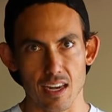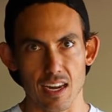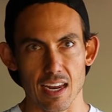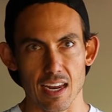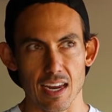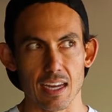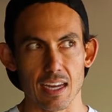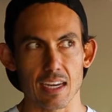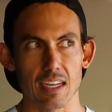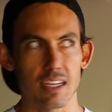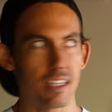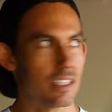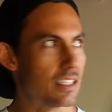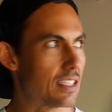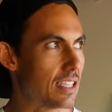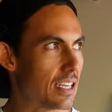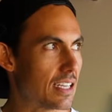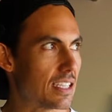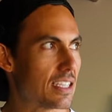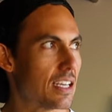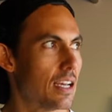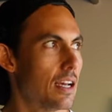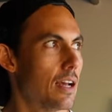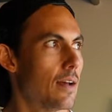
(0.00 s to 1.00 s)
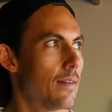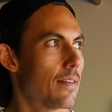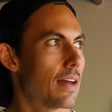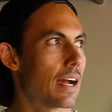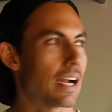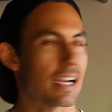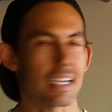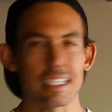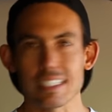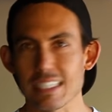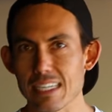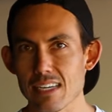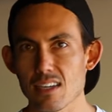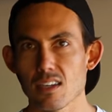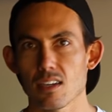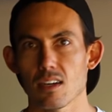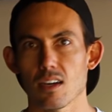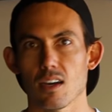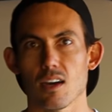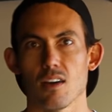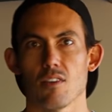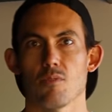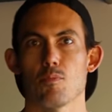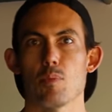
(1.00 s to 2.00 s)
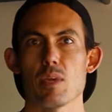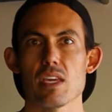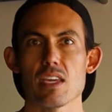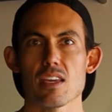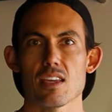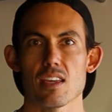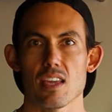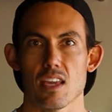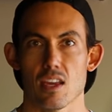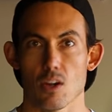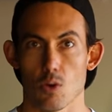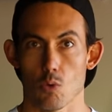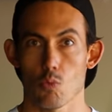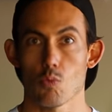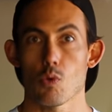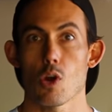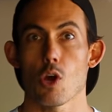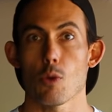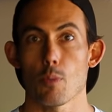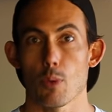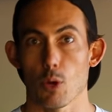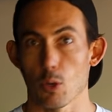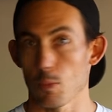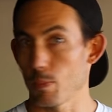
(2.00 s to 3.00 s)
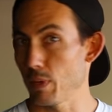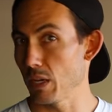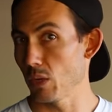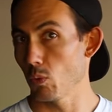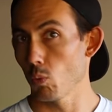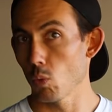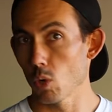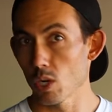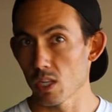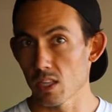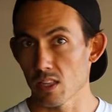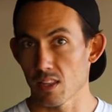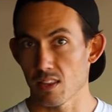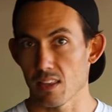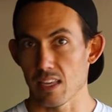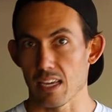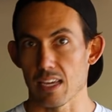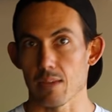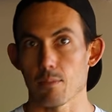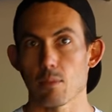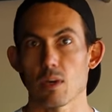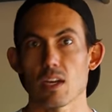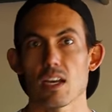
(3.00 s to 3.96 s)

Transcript: that it is this idea of being in a rowboat, big wooden thing.